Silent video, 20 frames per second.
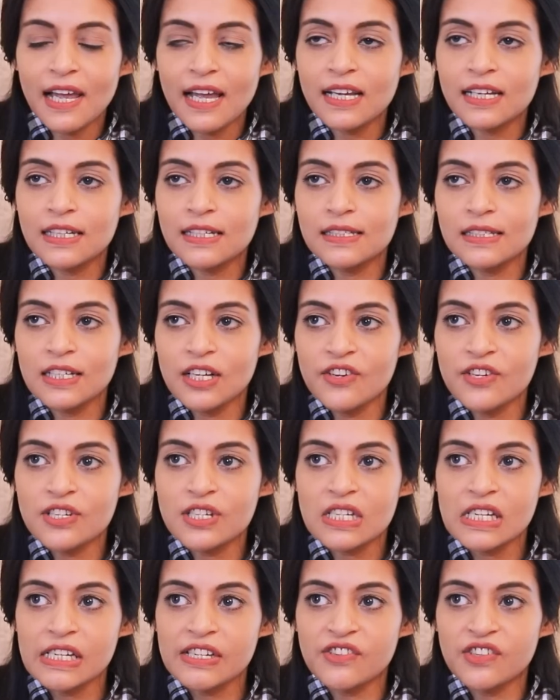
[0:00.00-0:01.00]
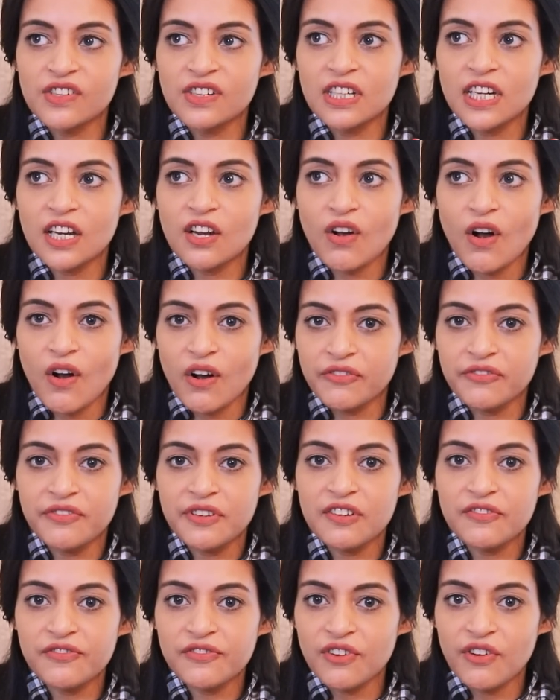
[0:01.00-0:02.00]
like there is literally
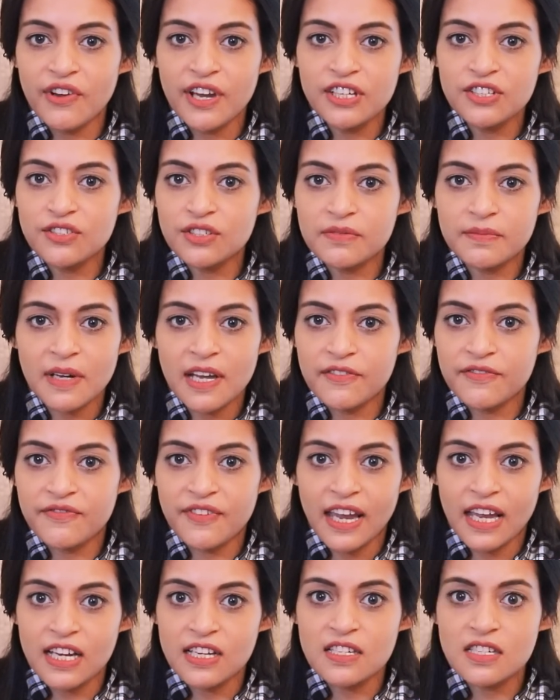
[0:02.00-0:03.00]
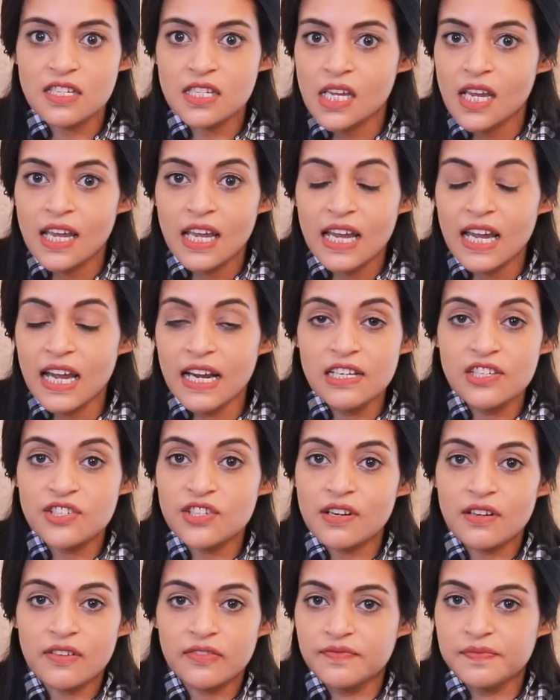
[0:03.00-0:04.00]
coffee flowing through my veins
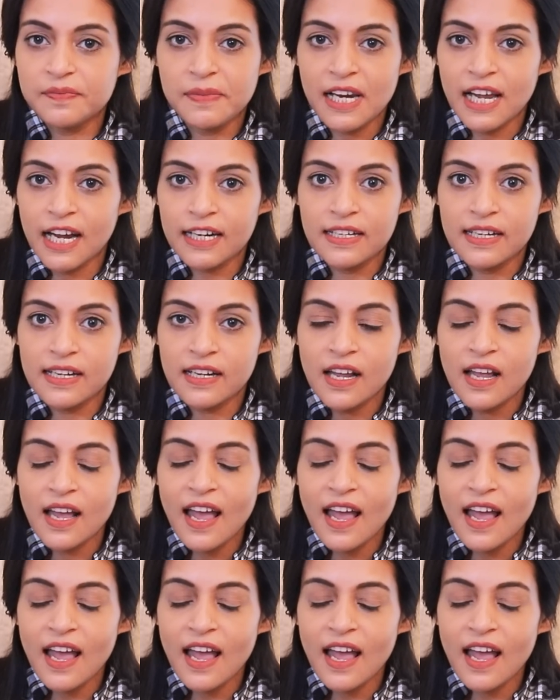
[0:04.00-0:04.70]
instead of blood,